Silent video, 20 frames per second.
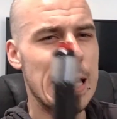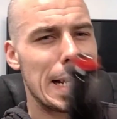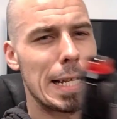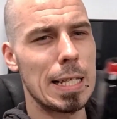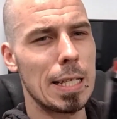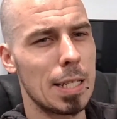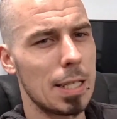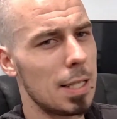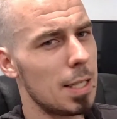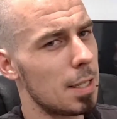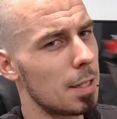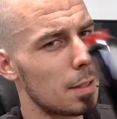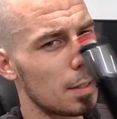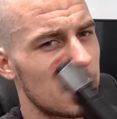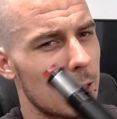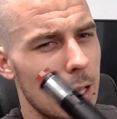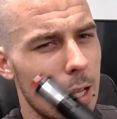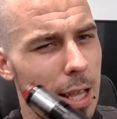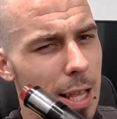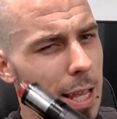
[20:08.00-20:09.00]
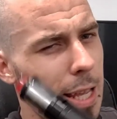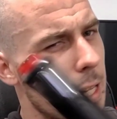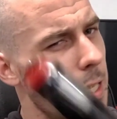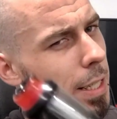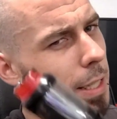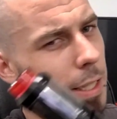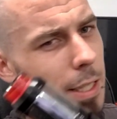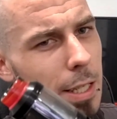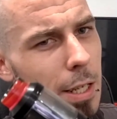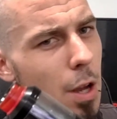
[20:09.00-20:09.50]
easy
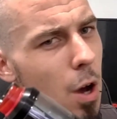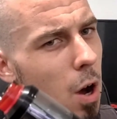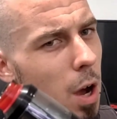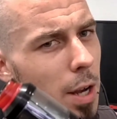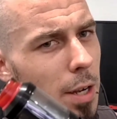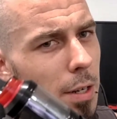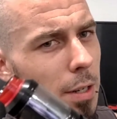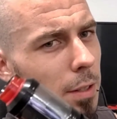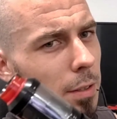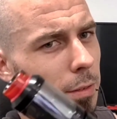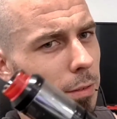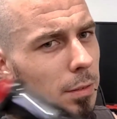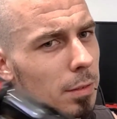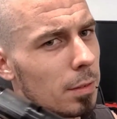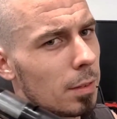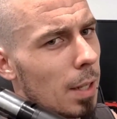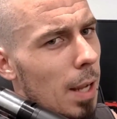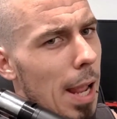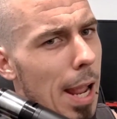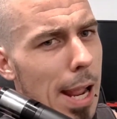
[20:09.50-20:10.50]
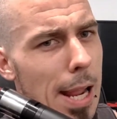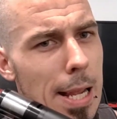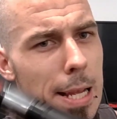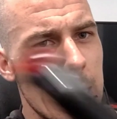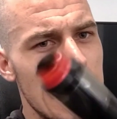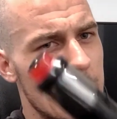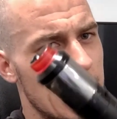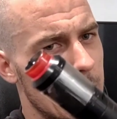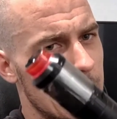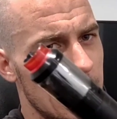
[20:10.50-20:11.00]
9.
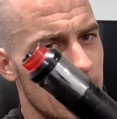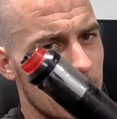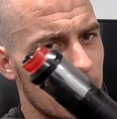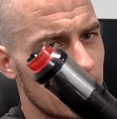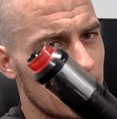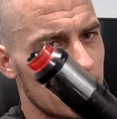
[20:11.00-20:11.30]
Easy.